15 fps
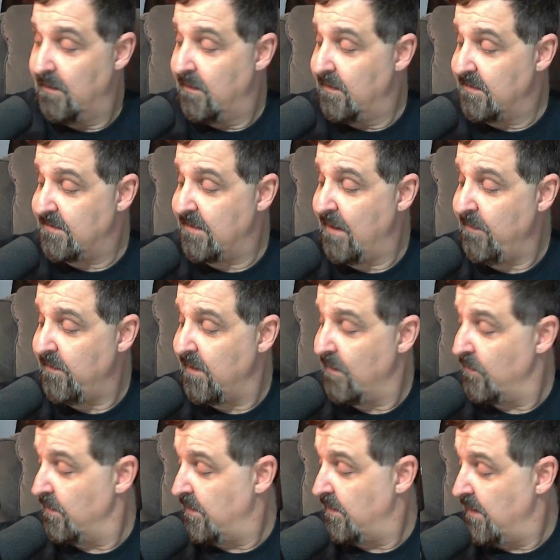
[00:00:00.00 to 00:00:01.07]
The same thing
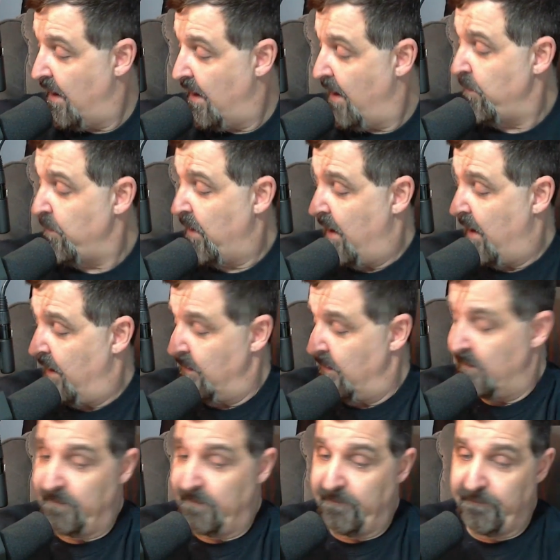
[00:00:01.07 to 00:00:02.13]
with the iPad.